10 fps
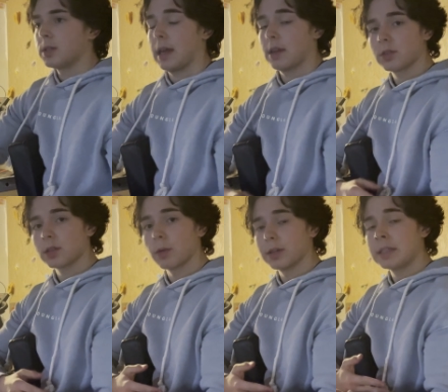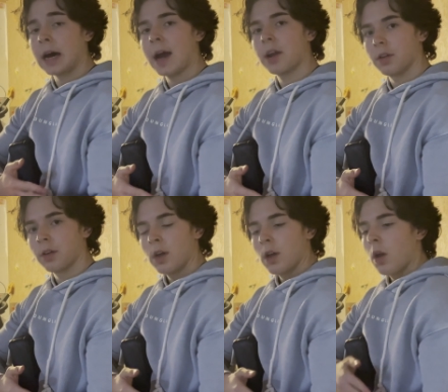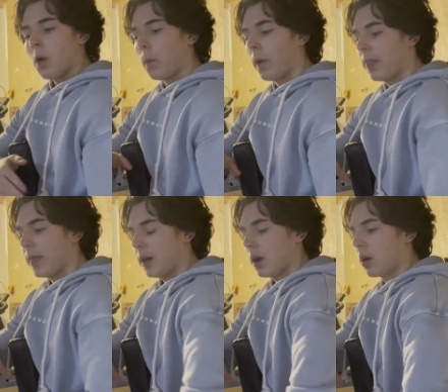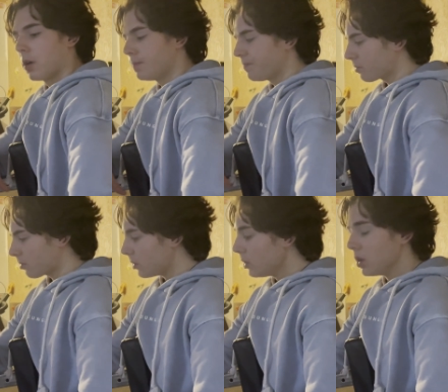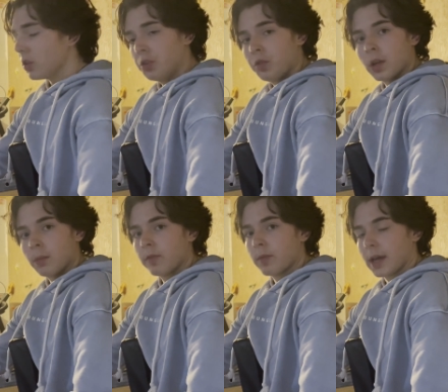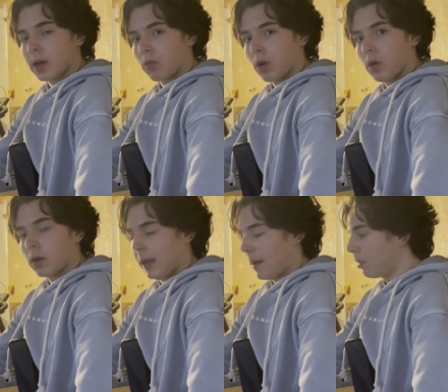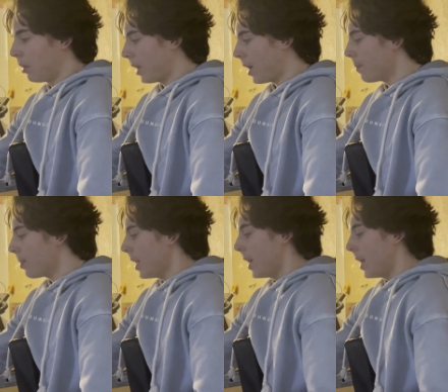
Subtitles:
get somewhat tired when they are doing a movement like row or lat pull down.